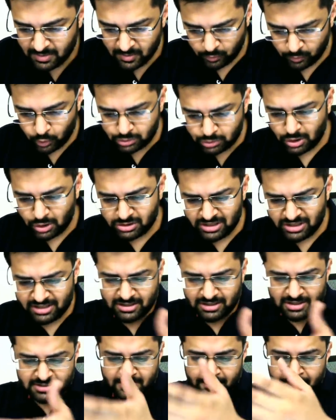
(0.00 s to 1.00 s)
four starts like
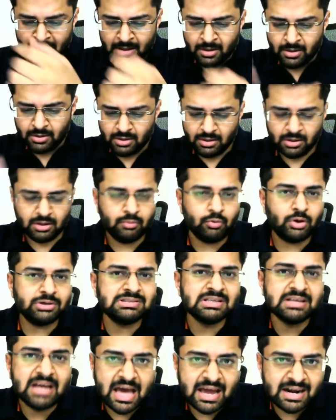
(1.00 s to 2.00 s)
this uh, what's
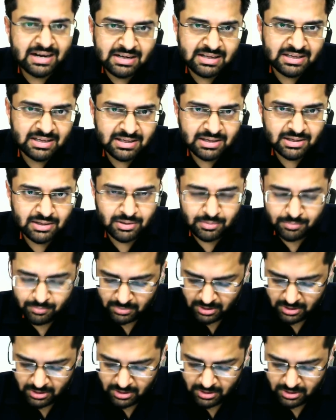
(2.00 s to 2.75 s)
the guarantee uh,